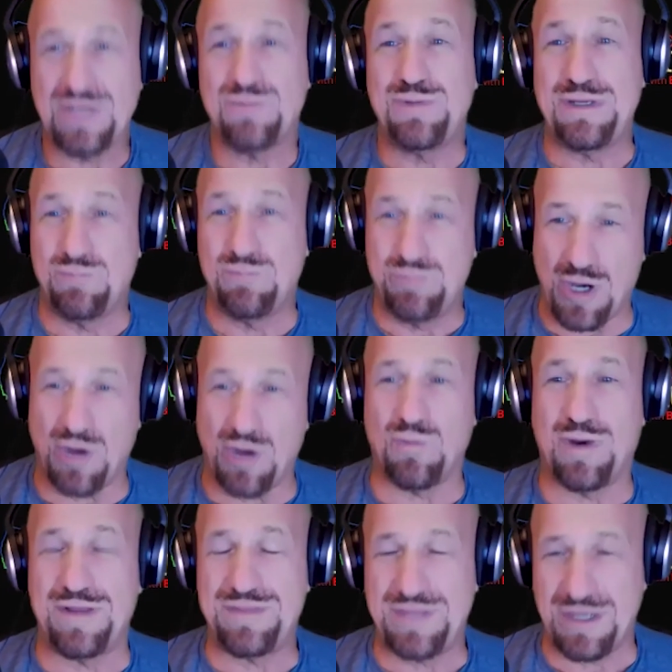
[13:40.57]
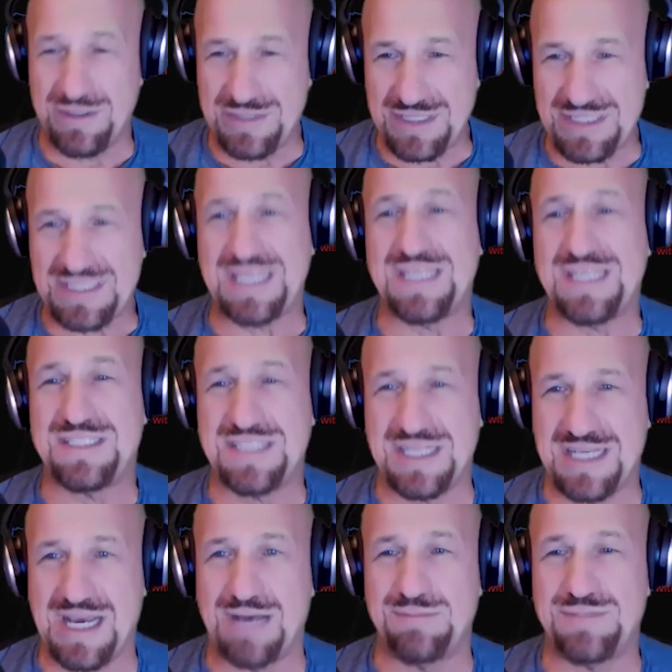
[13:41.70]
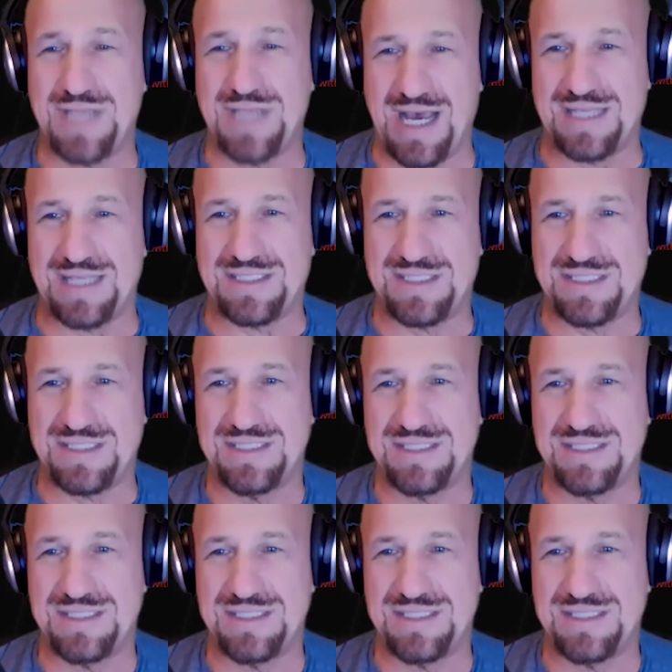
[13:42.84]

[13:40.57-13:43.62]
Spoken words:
we don't want their disease to come to us.